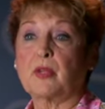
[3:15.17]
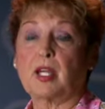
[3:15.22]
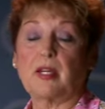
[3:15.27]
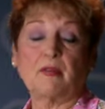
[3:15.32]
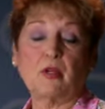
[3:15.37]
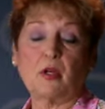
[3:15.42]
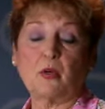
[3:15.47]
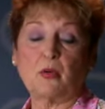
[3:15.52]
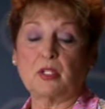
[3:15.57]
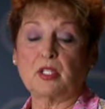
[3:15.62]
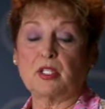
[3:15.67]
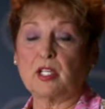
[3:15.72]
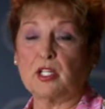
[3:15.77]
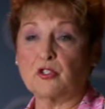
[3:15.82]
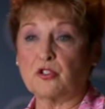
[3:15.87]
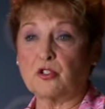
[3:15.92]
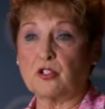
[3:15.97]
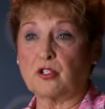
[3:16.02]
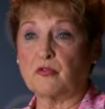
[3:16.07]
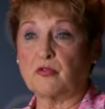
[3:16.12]
I have no
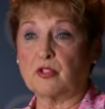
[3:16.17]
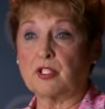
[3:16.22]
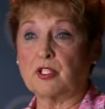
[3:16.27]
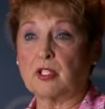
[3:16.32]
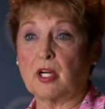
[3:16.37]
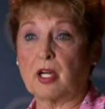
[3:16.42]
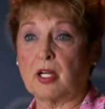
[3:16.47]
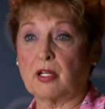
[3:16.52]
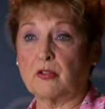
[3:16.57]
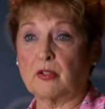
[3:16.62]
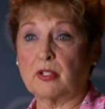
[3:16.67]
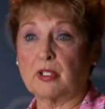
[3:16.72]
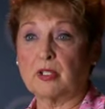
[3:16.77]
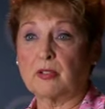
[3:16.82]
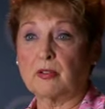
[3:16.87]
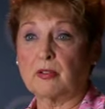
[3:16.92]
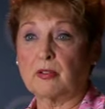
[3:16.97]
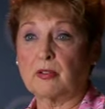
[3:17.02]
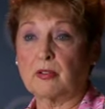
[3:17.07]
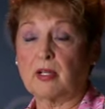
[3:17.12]
intention of retiring,
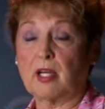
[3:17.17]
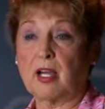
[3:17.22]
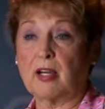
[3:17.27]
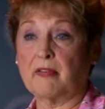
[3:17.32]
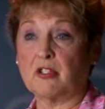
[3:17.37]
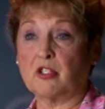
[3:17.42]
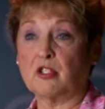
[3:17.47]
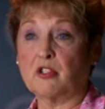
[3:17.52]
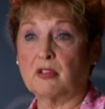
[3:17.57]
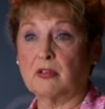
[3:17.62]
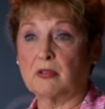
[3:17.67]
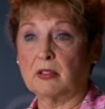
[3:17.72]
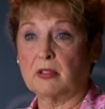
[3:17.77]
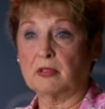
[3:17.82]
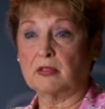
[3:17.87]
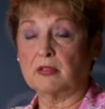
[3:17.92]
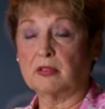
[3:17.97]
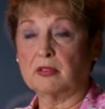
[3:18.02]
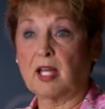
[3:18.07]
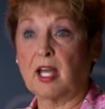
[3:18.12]
ever
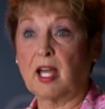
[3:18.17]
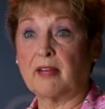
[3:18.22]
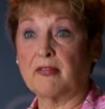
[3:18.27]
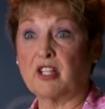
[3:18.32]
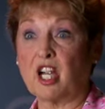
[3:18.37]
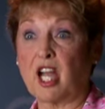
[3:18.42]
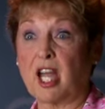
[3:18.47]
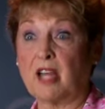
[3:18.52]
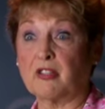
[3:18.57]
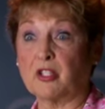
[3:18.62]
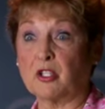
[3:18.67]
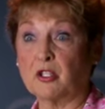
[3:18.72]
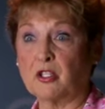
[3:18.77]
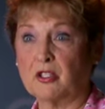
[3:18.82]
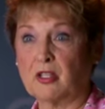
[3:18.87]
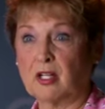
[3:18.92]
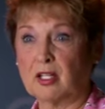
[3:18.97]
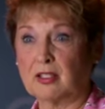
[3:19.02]
ever, ever.